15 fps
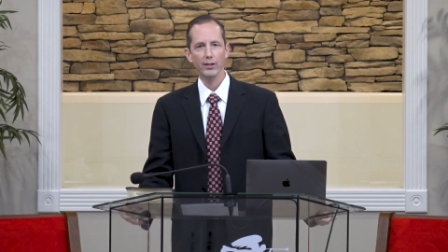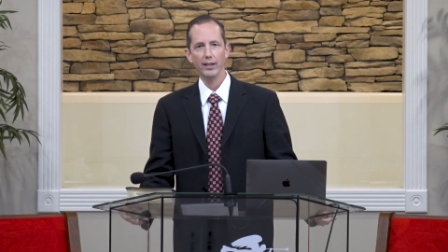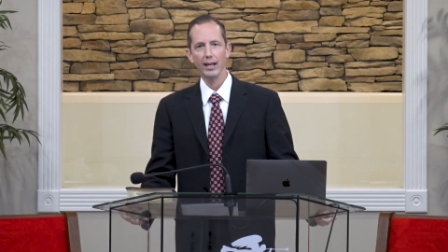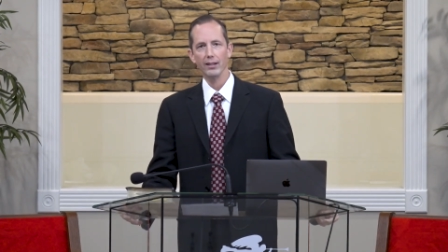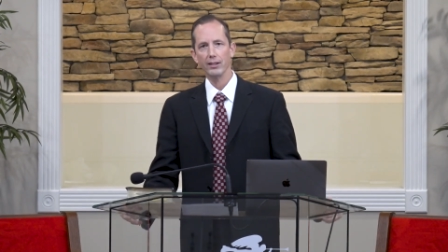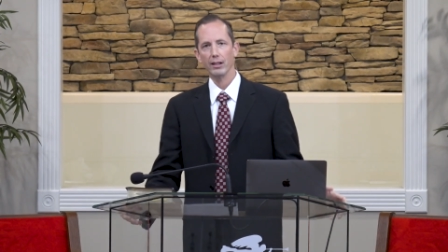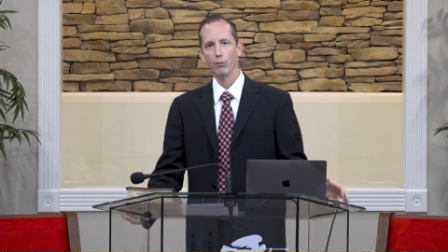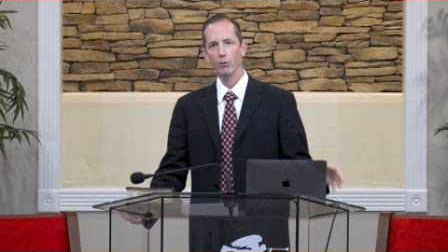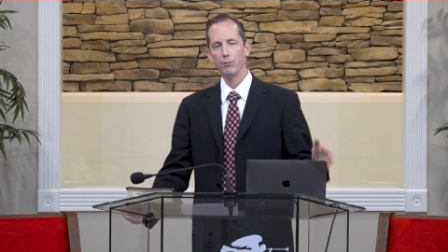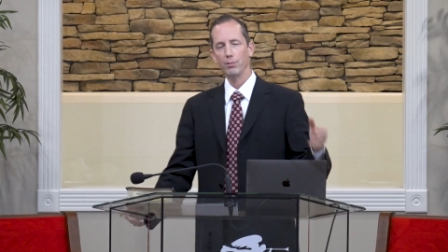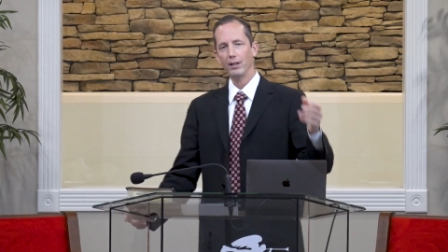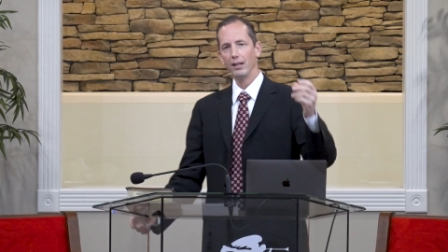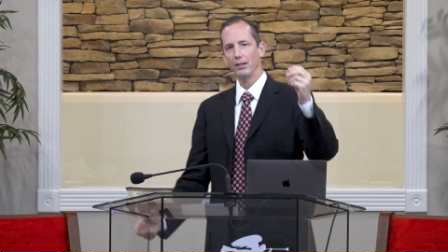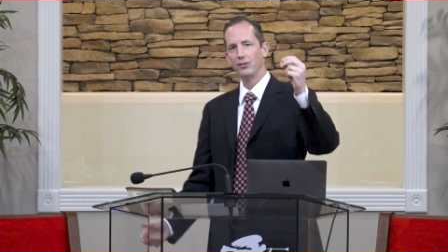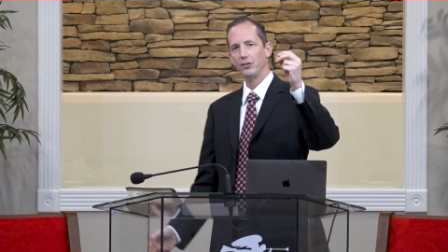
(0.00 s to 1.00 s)
that there would
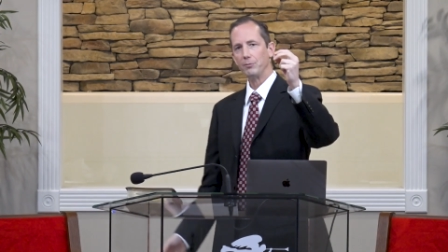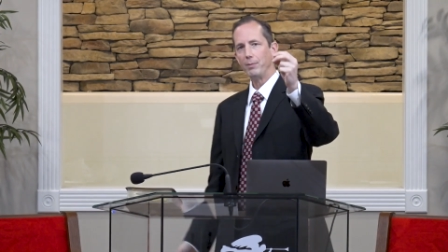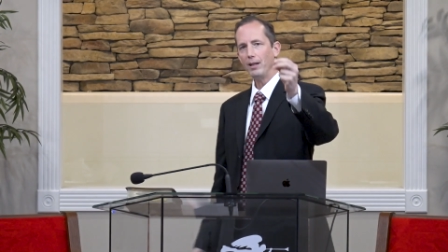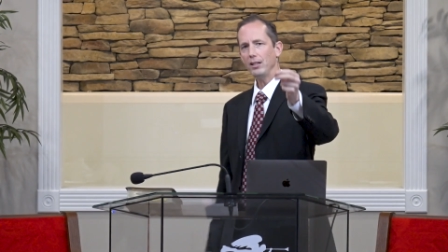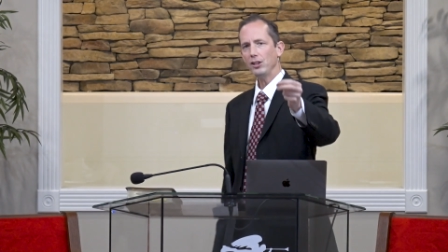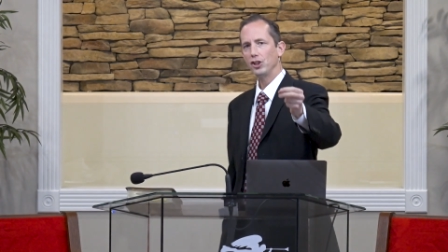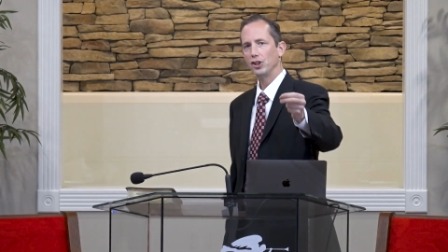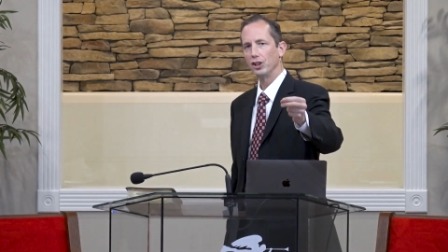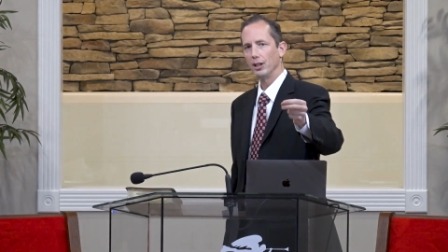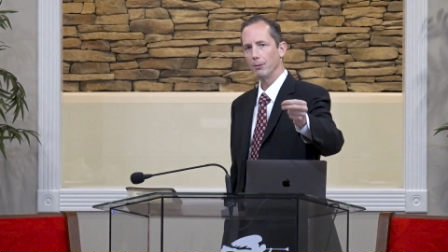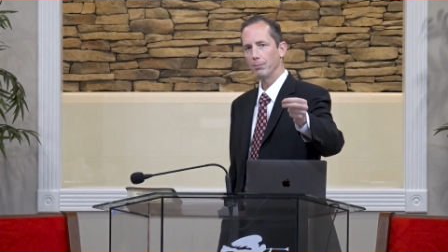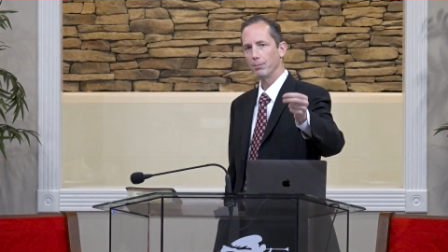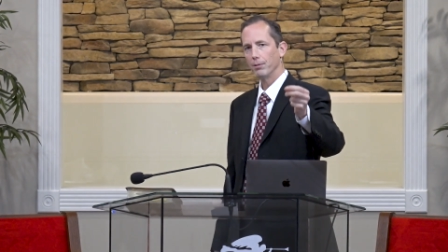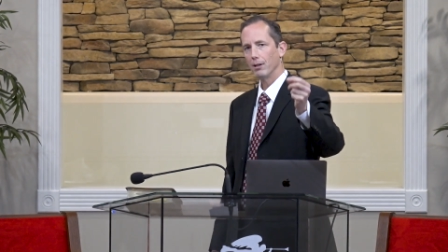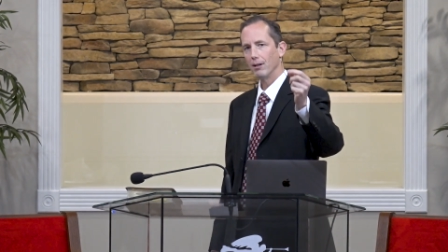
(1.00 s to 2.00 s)
be a
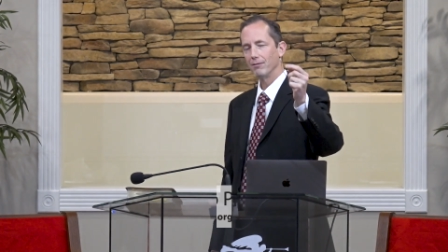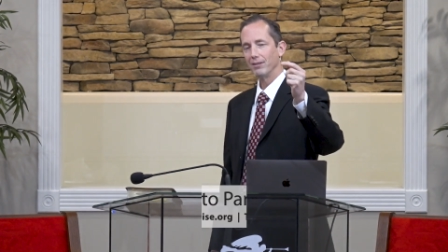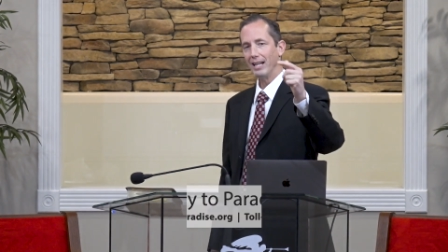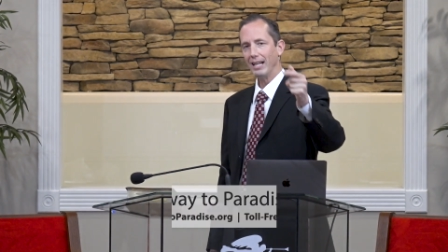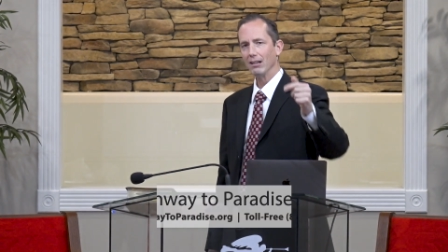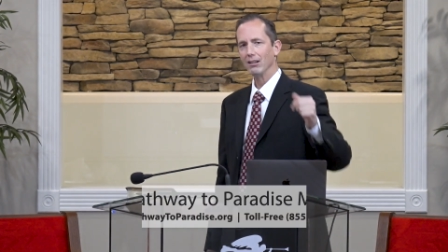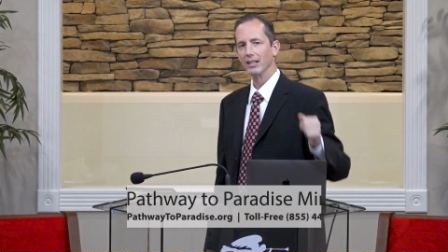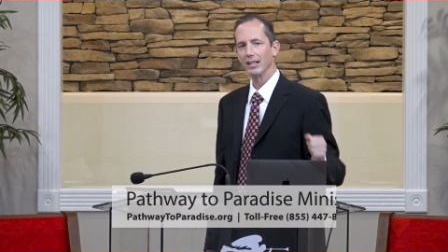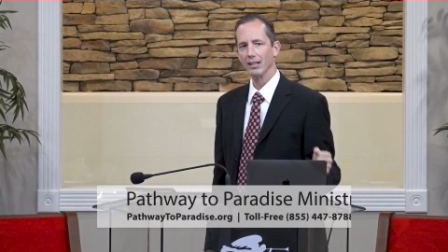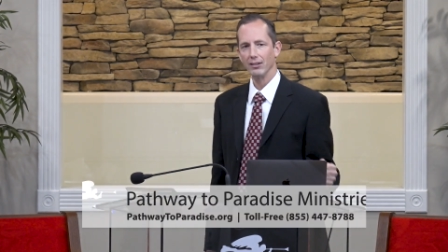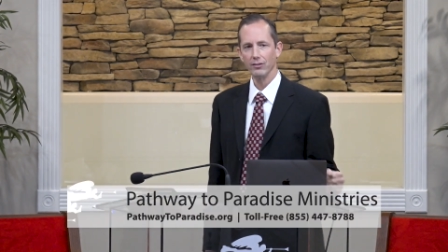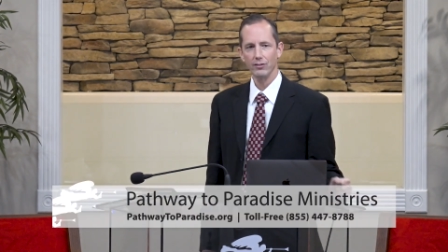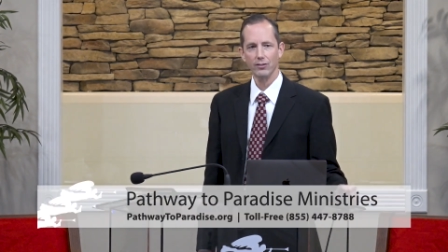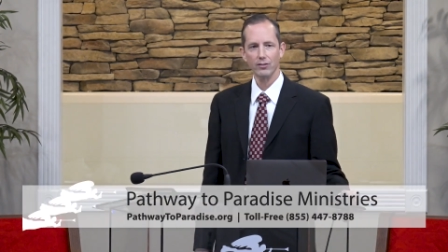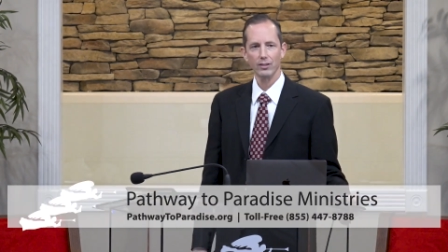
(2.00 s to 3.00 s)
spaceship of
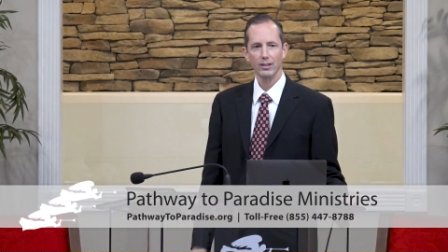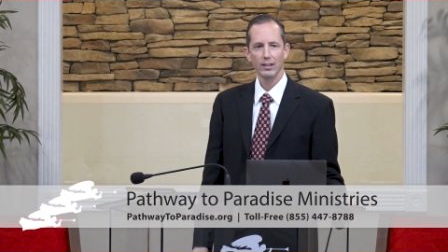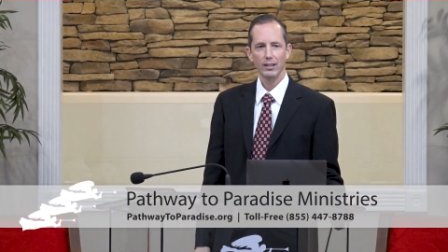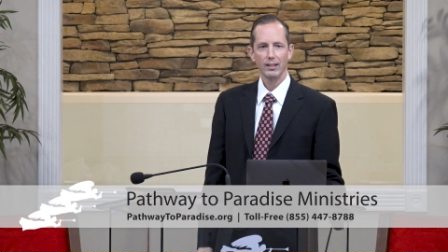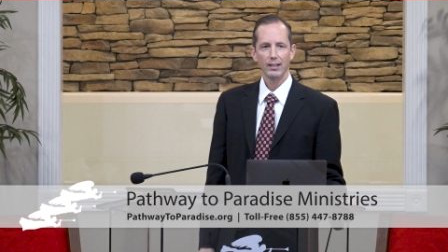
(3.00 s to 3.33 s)
aliens